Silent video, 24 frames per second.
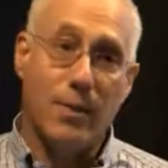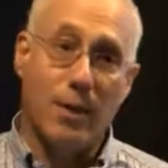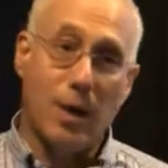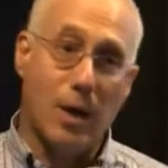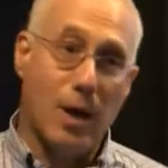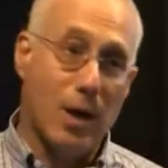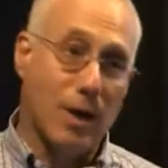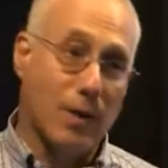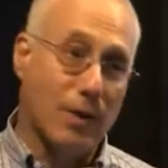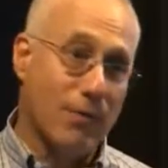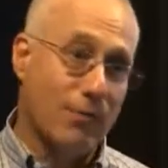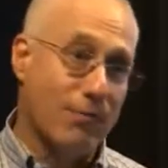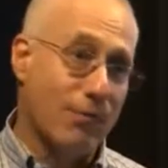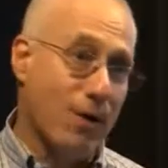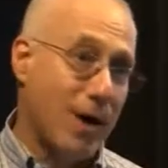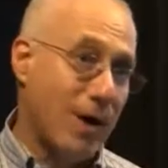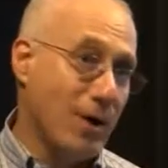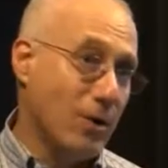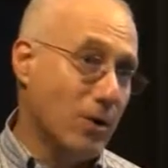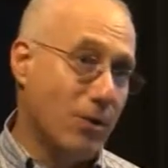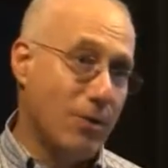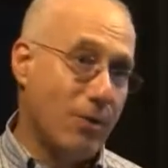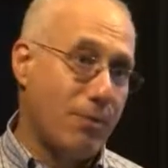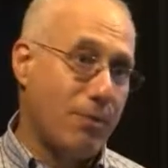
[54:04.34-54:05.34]
uh, the
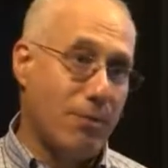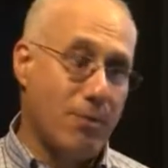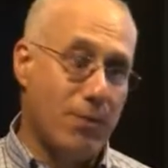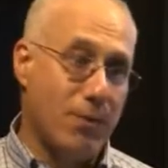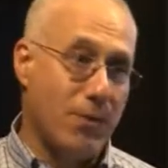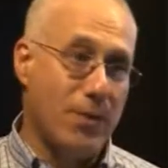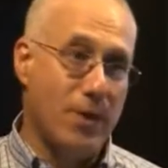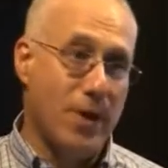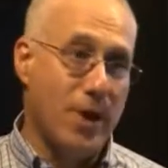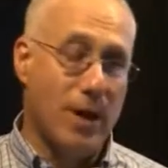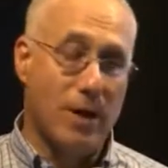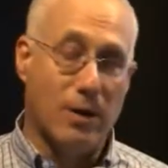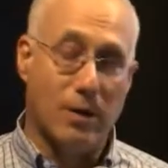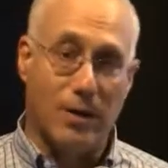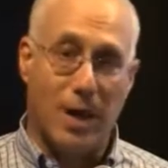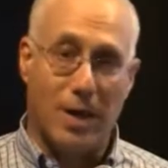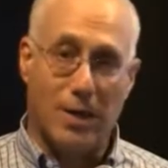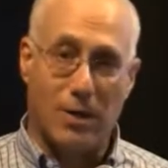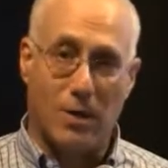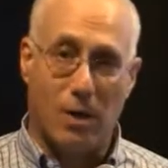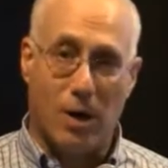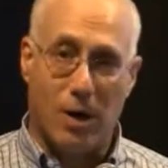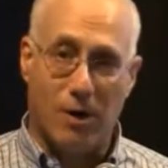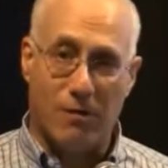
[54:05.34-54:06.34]
final nail in
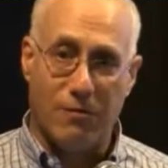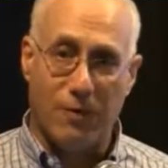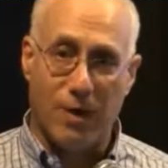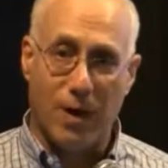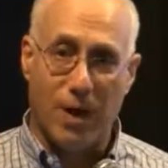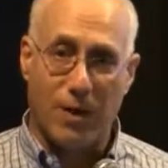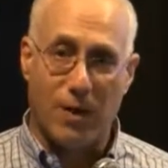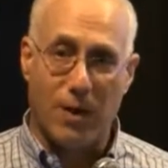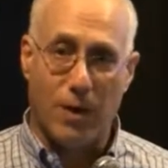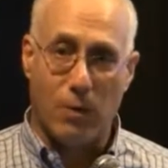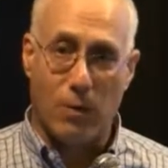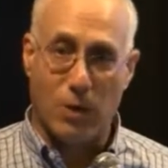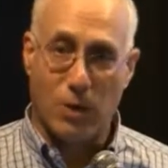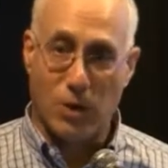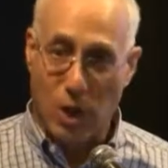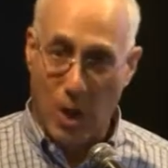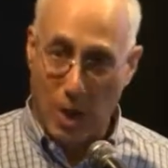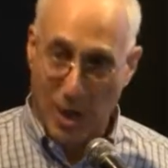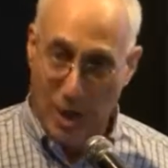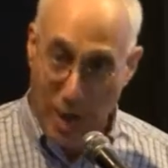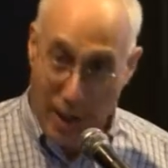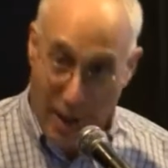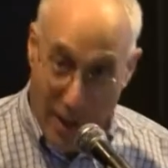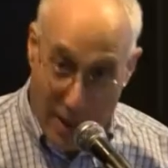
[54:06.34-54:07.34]
that coffin, I think, when
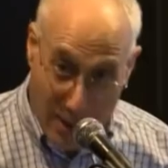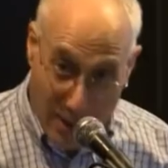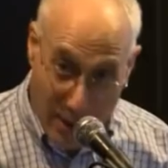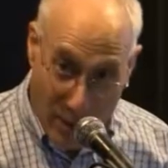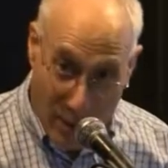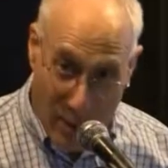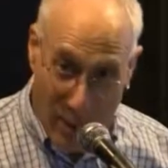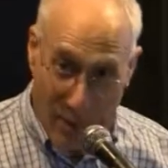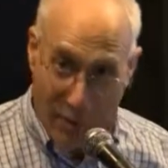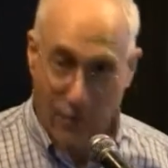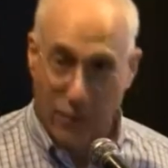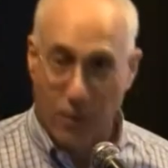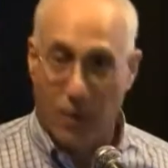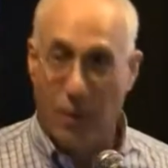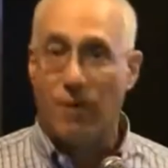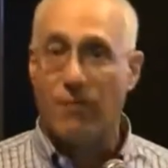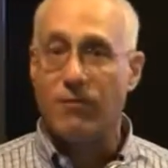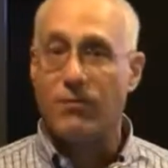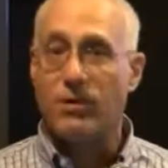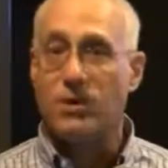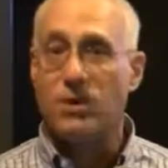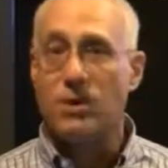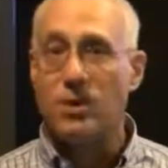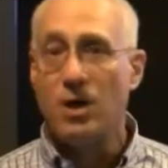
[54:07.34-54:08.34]
John Kennedy ran for
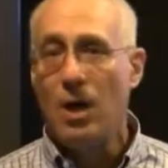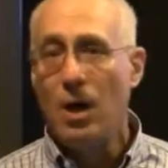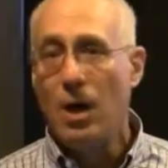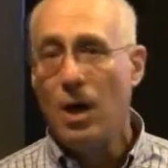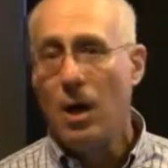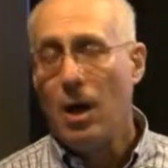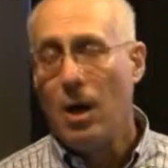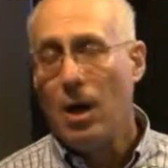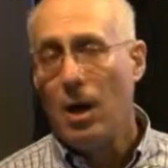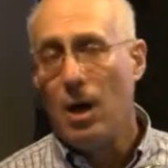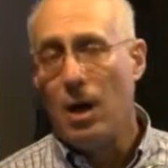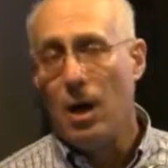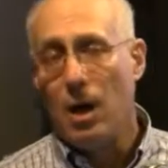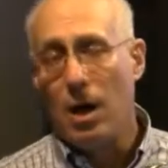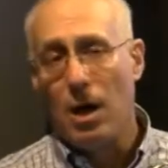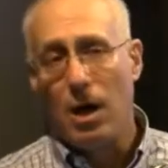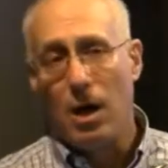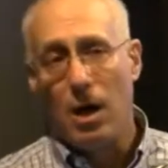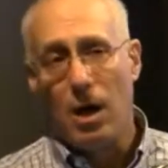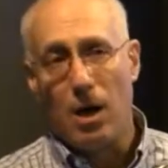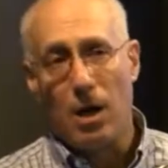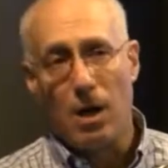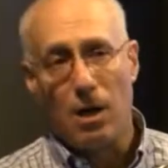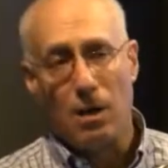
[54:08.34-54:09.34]
office,
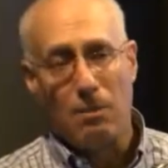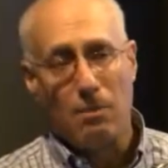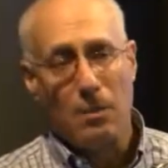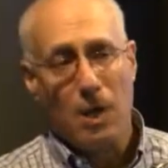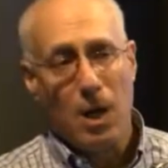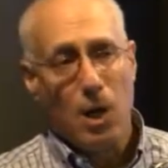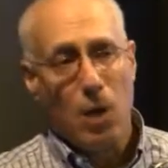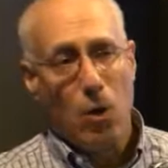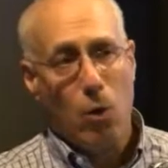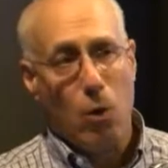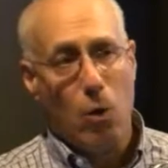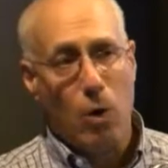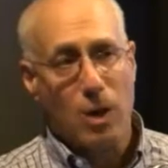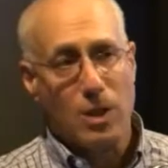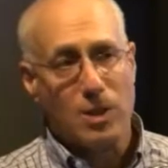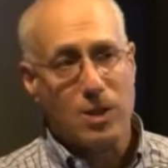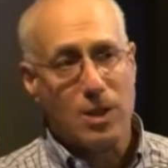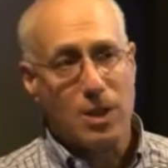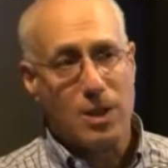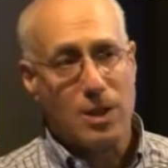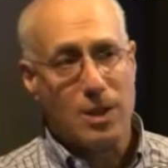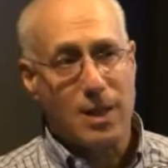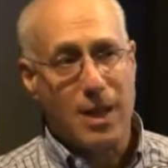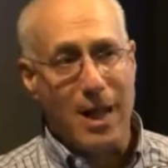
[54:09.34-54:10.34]
uh, um, was
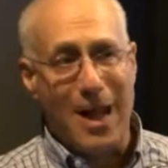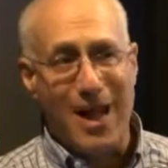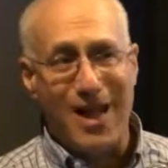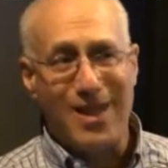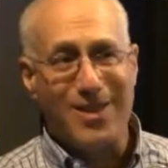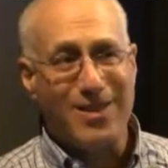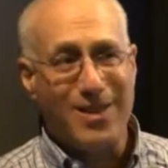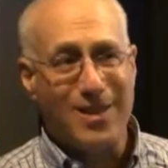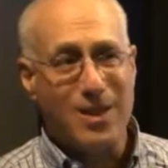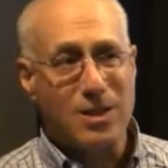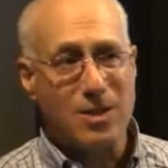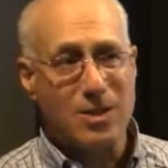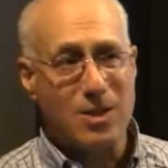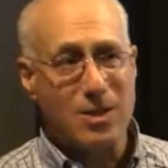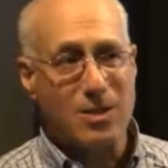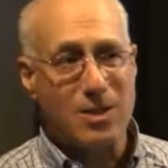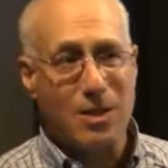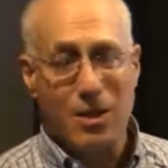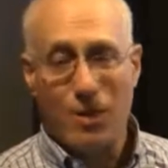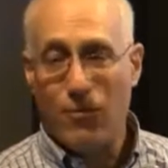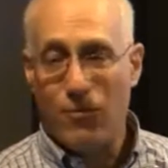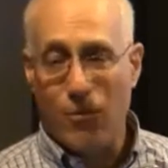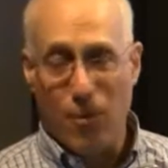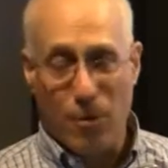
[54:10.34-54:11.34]
that Catholics,
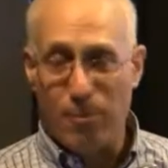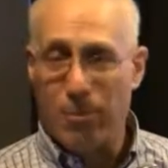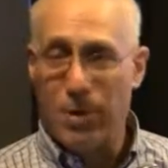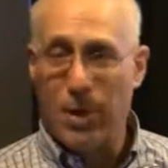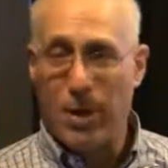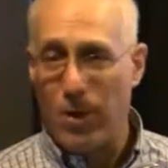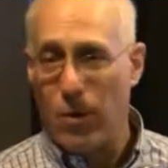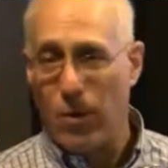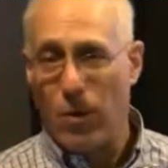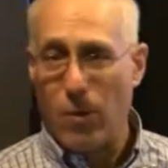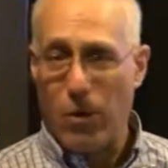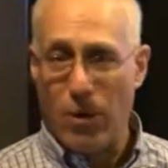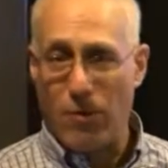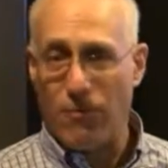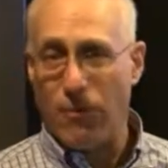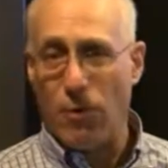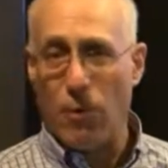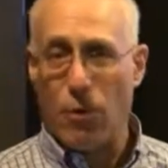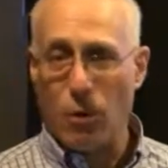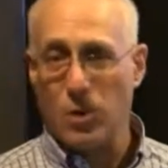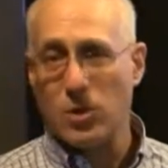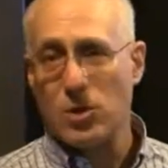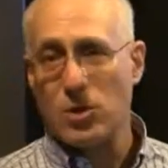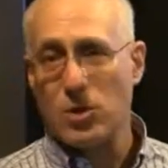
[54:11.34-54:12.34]
for better or for
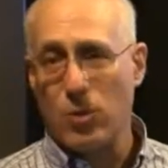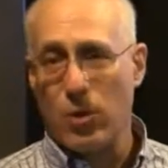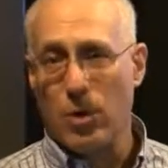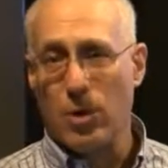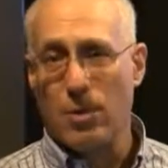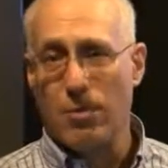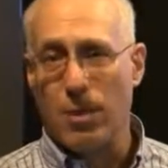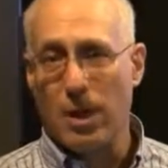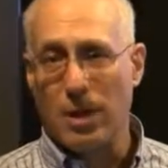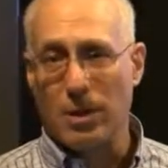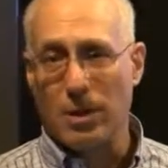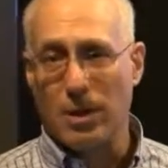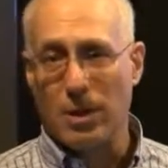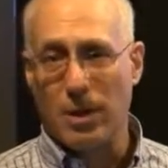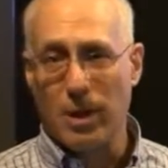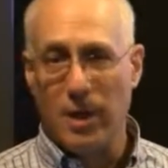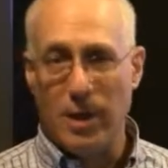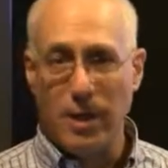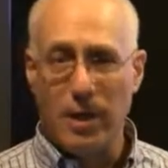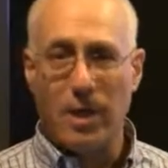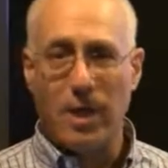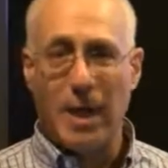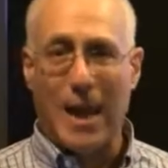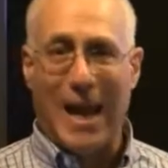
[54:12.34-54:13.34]
worse, were among the
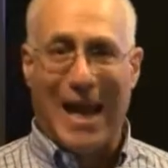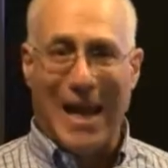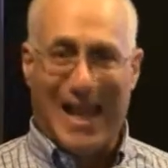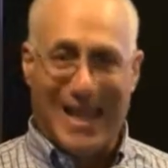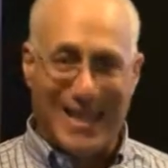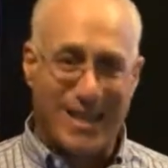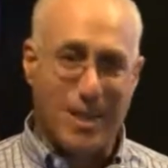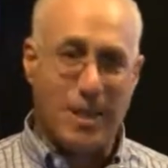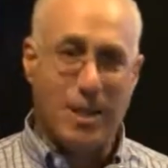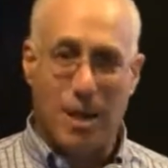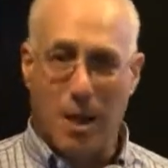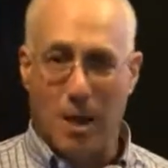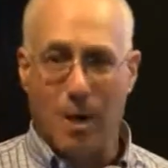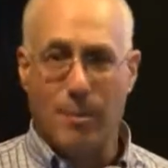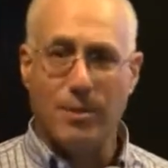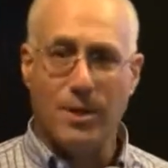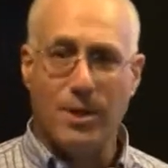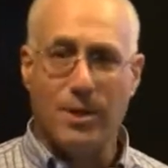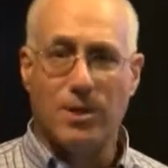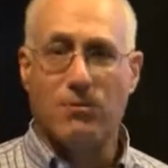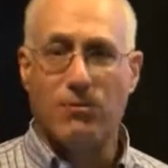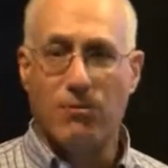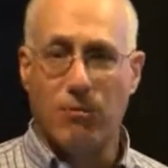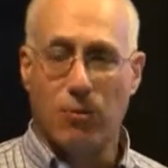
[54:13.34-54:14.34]
leading anti
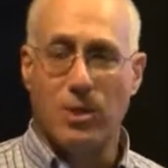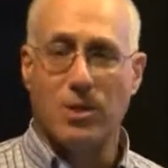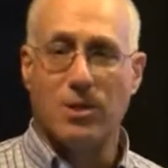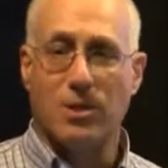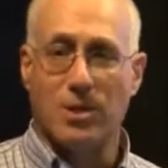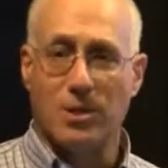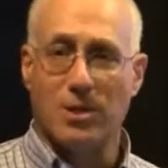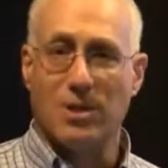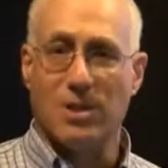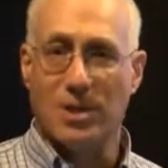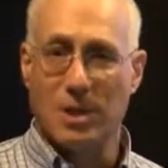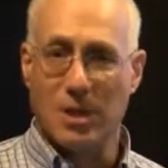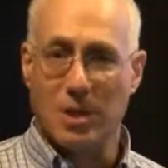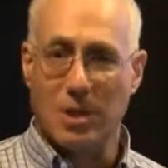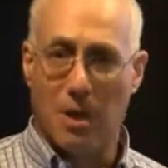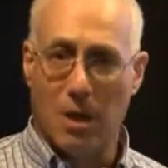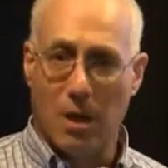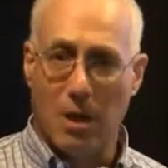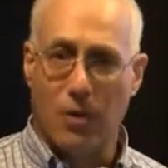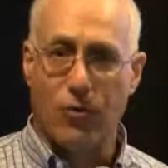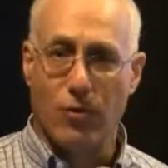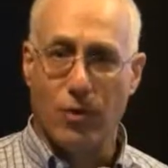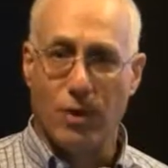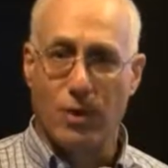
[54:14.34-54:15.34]
communist voices in this
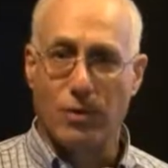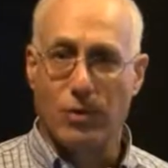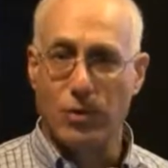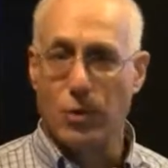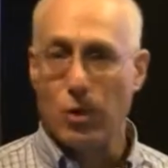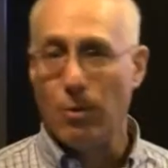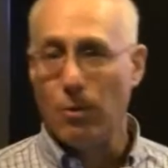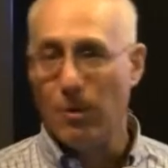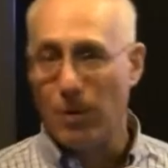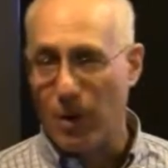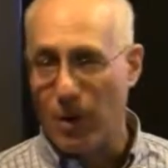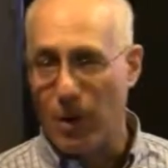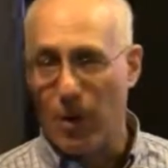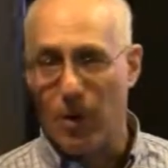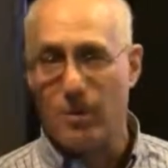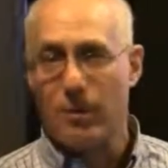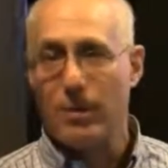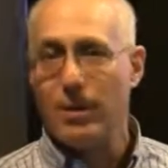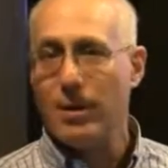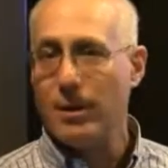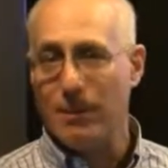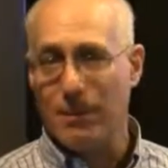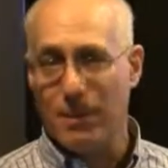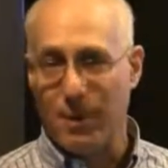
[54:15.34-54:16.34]
country, Joe
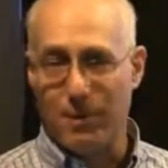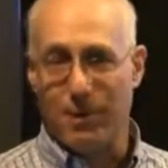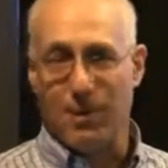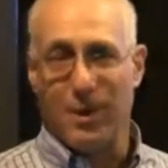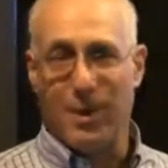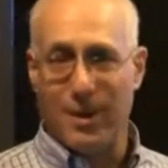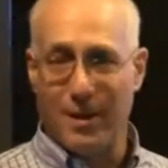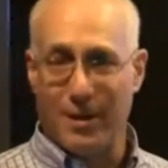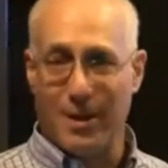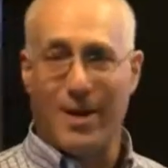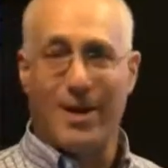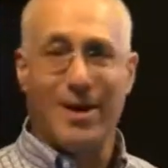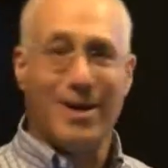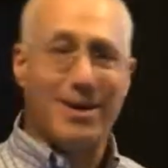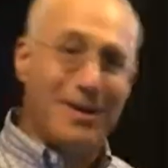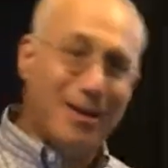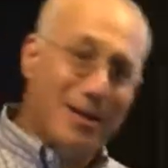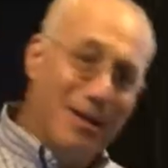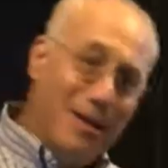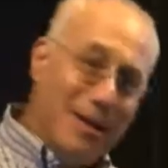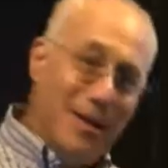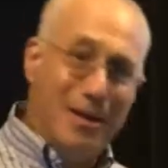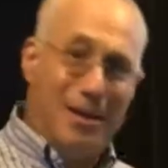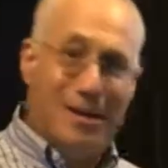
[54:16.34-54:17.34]
McCarthy and people like that.
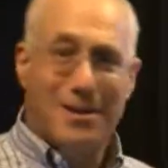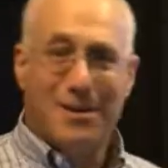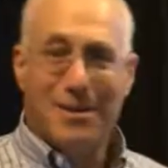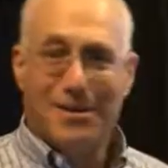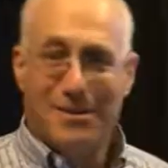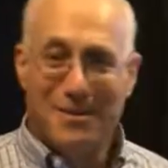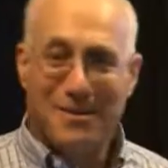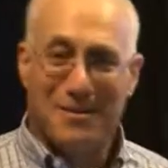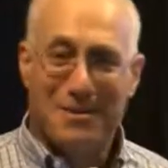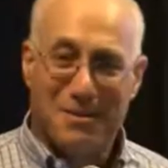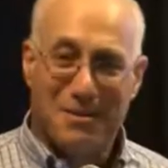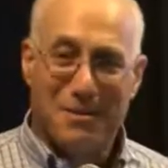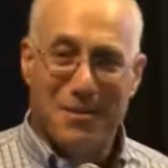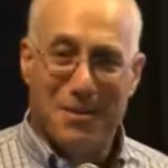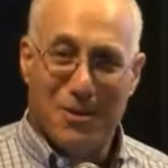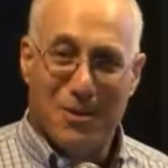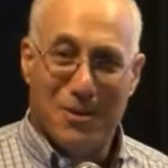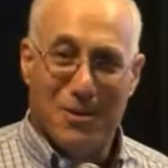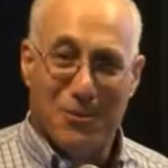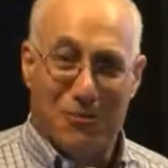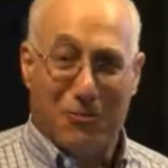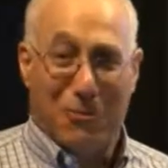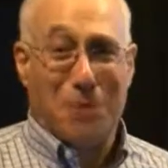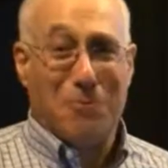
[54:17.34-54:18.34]
There's
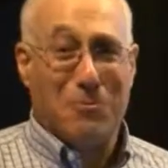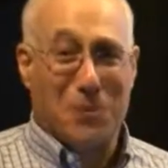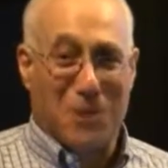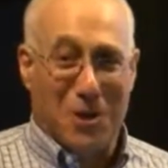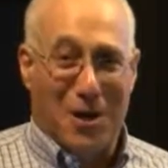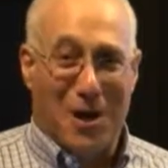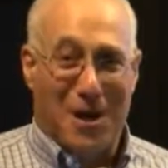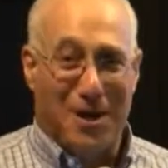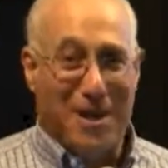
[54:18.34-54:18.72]
a flip side.